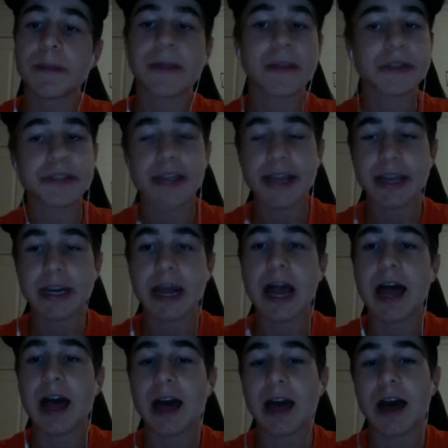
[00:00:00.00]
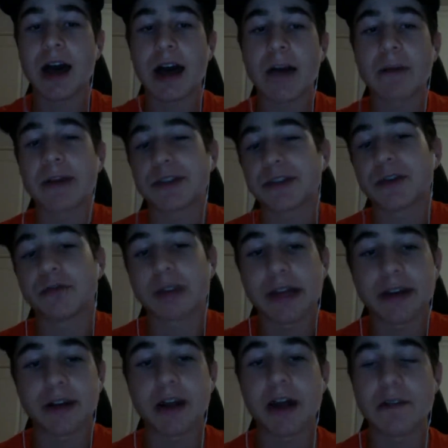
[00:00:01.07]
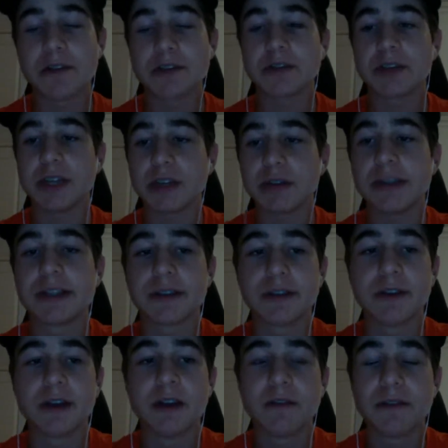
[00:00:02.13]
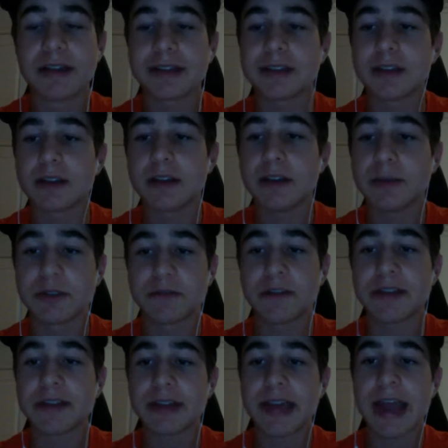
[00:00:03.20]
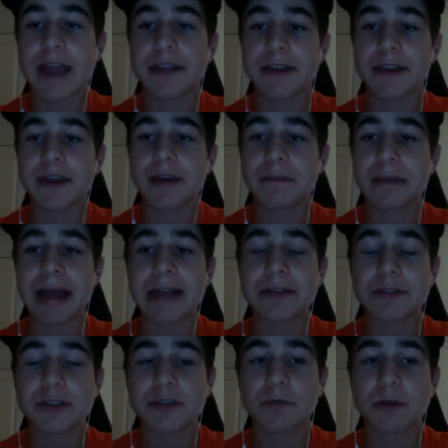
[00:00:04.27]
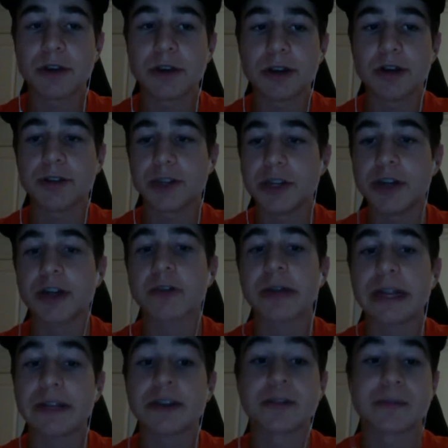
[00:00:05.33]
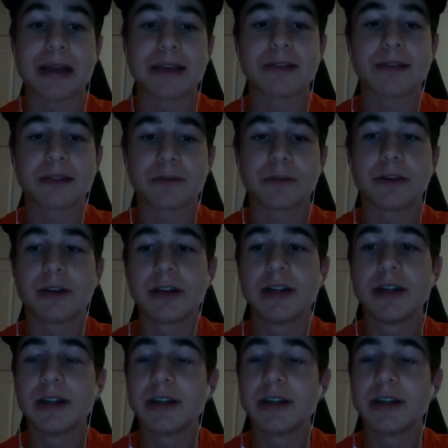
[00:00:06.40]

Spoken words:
And then second, I'm gonna have to go Leonard. Obviously, he's a Vezina. He was a Vezina candidate, a Masterton winner, the New York Rangers Masterton winner.